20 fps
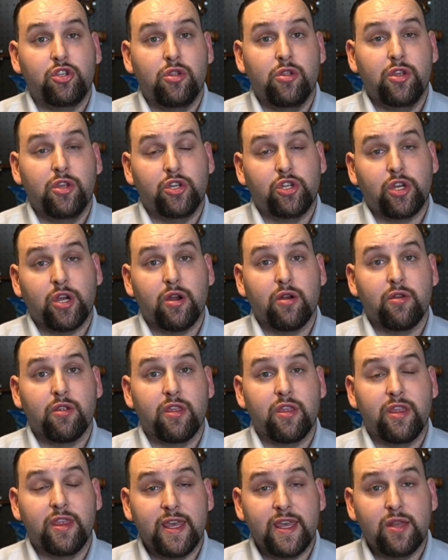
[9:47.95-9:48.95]
The chair
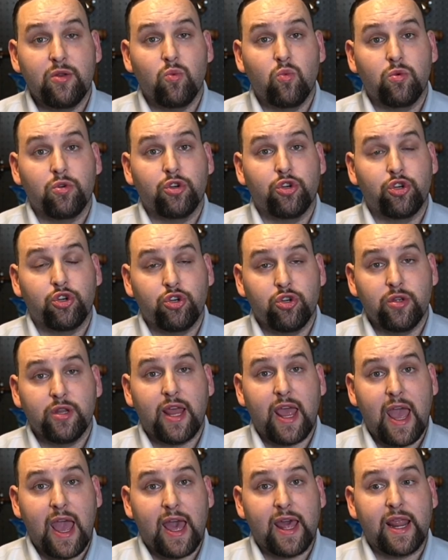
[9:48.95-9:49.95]
then should
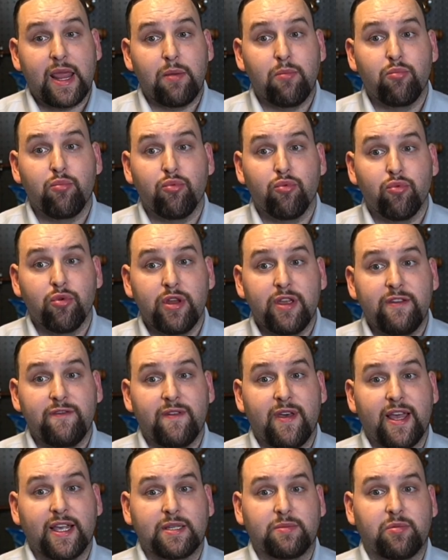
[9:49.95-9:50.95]
add a brief
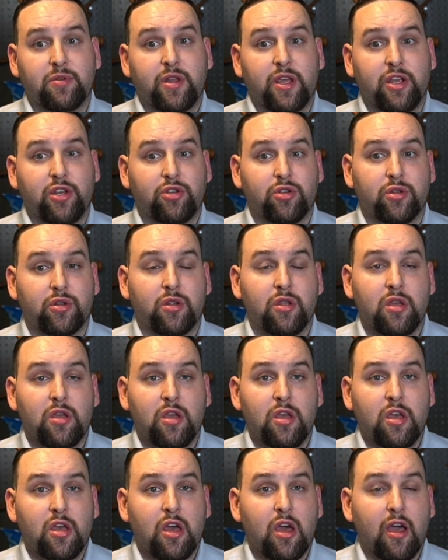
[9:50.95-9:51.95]
explanation
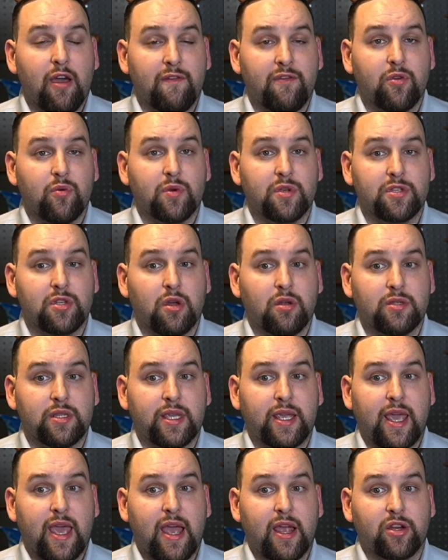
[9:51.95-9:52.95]
of the
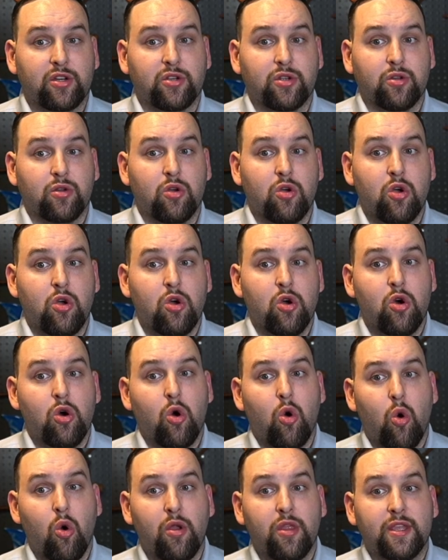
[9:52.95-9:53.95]
resulting action
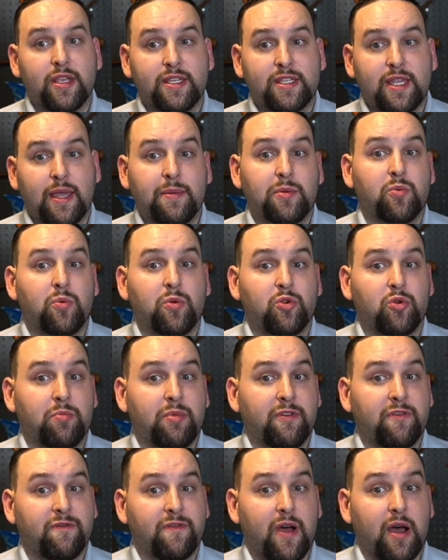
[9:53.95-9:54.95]
or the steps which will be
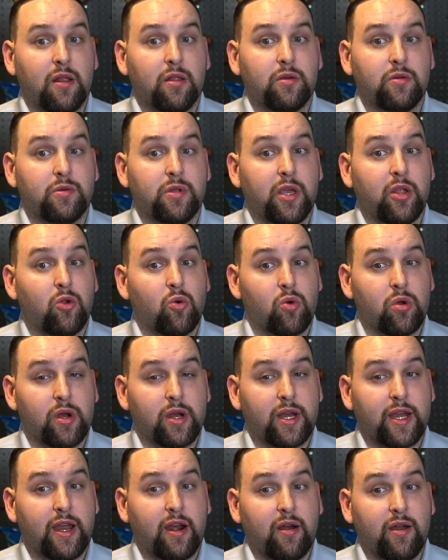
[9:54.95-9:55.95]
followed in order to
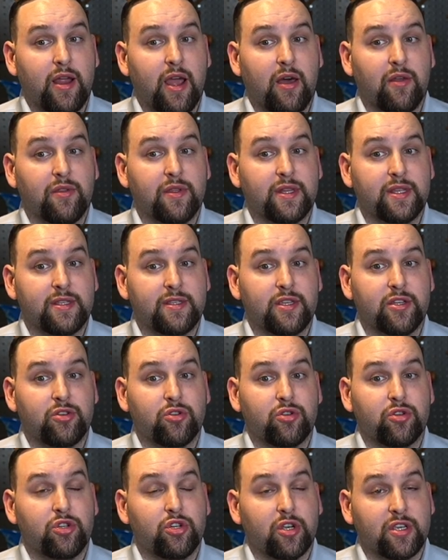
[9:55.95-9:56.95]
carry out the
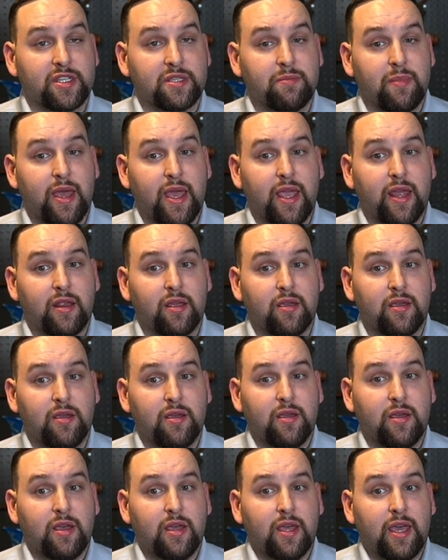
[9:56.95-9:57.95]
decision just made.
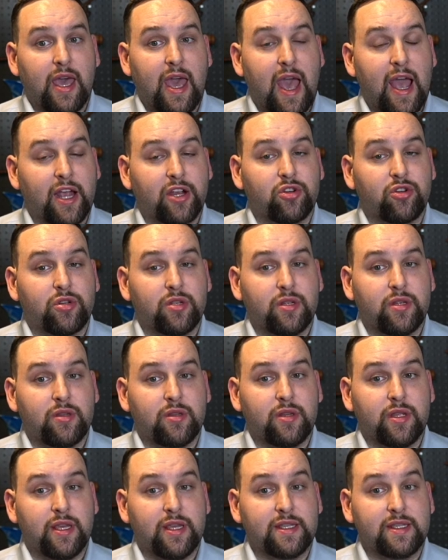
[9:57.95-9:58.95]

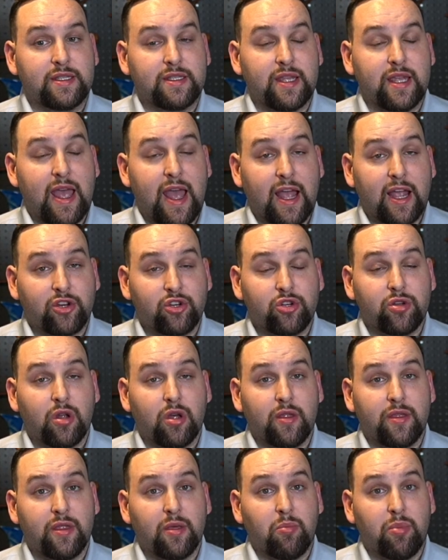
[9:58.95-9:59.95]
Action
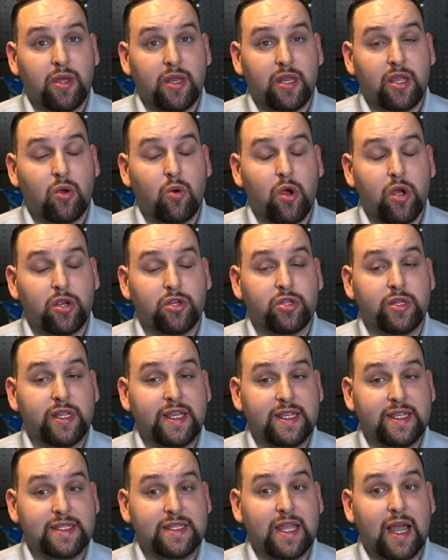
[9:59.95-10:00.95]
on the pending question
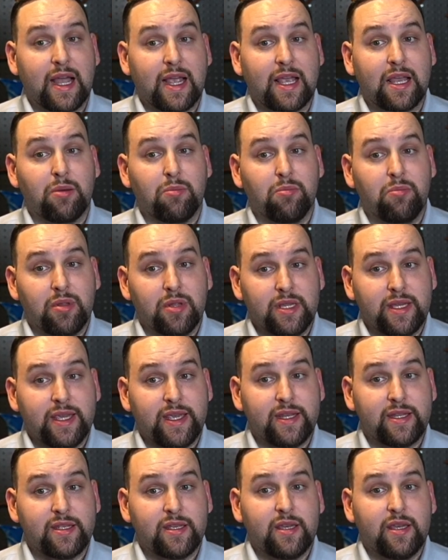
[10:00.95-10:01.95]
is not
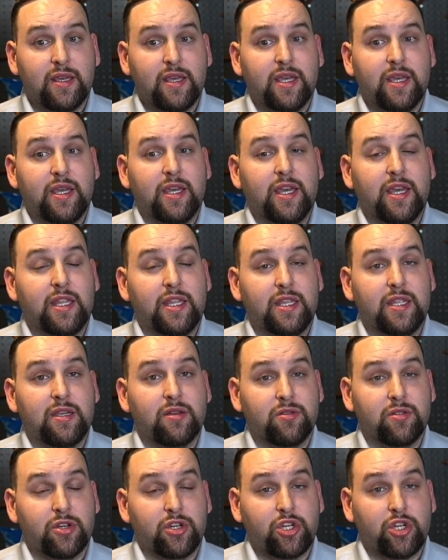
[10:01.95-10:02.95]
complete until
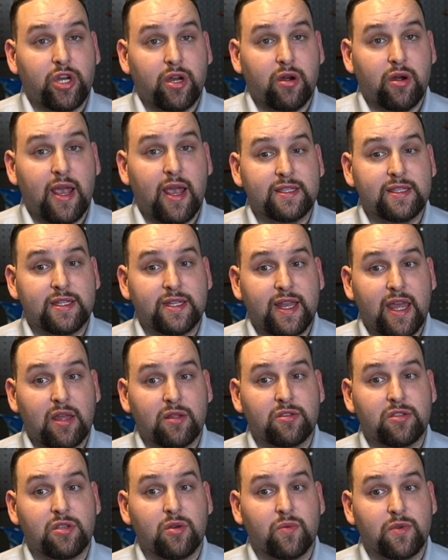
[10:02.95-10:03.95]
the chair
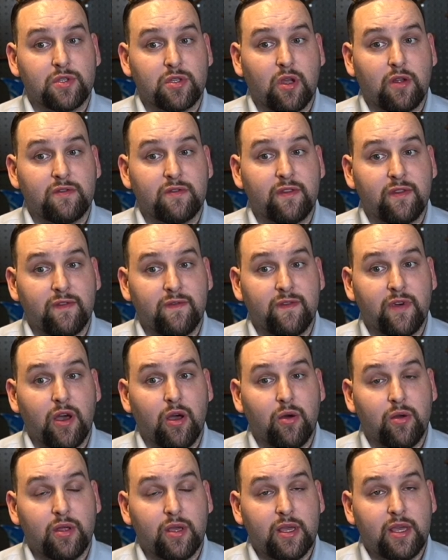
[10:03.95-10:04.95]
announced the result of the
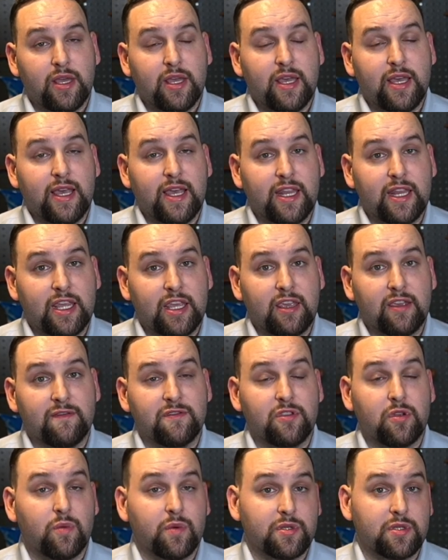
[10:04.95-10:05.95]
vote and gives
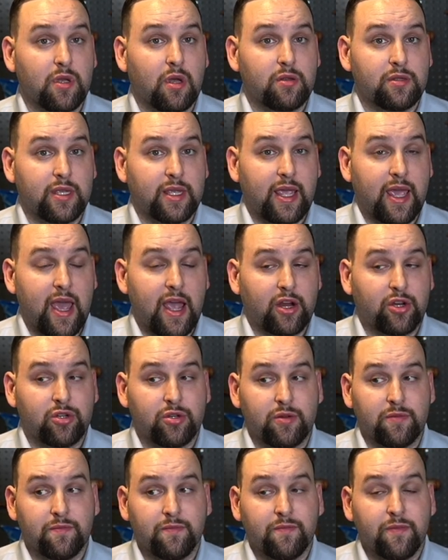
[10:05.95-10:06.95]
the resulting
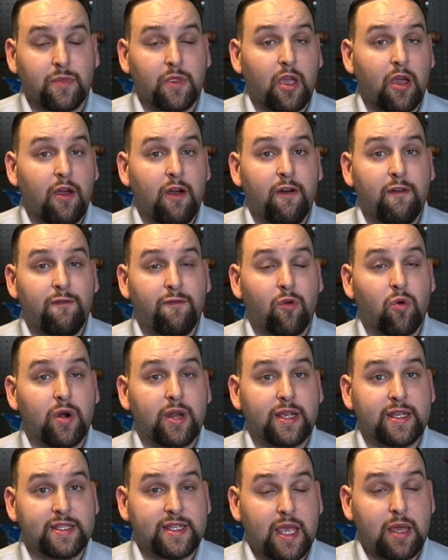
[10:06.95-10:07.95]
action. For
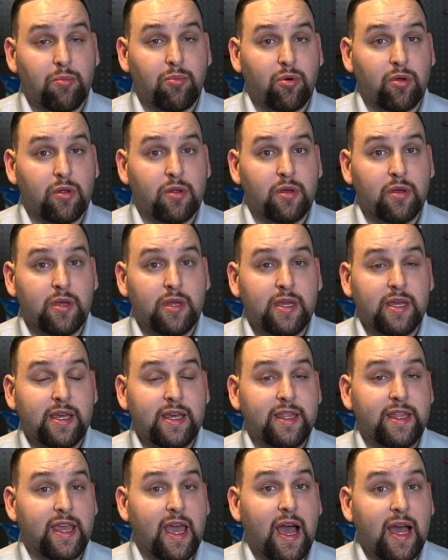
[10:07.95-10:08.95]
example,
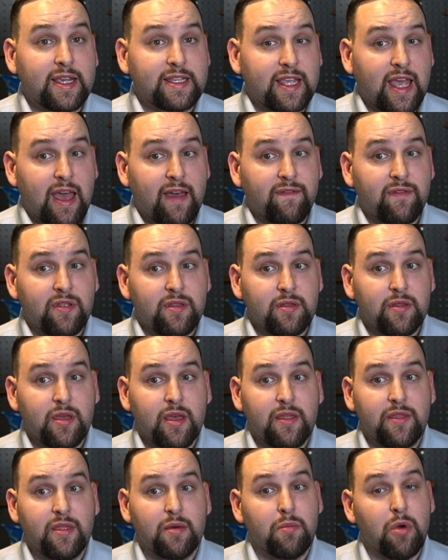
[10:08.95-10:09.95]
the ayes have it,
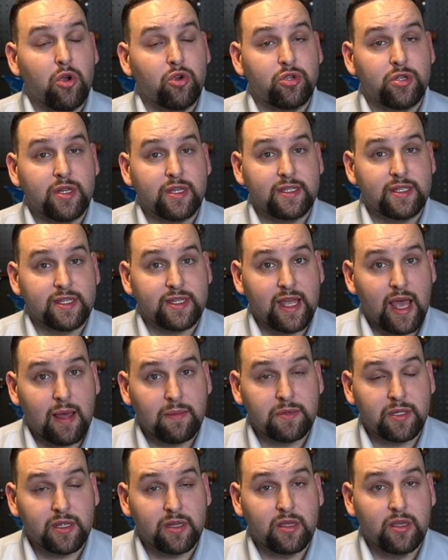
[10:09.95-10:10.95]
the motion is
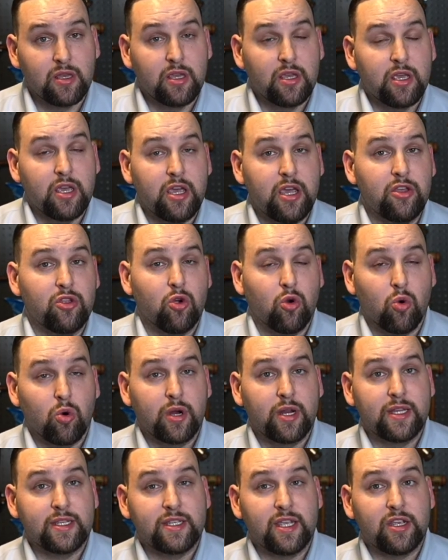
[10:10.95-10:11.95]
adopted, and the
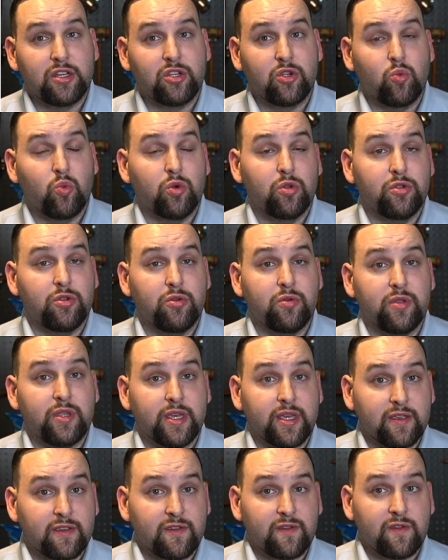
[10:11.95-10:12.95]
organization will do
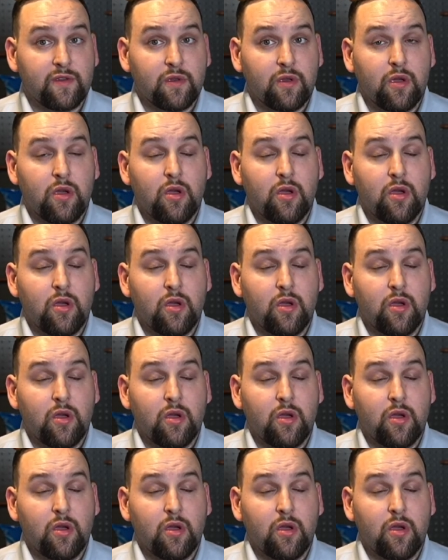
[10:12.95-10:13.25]
this.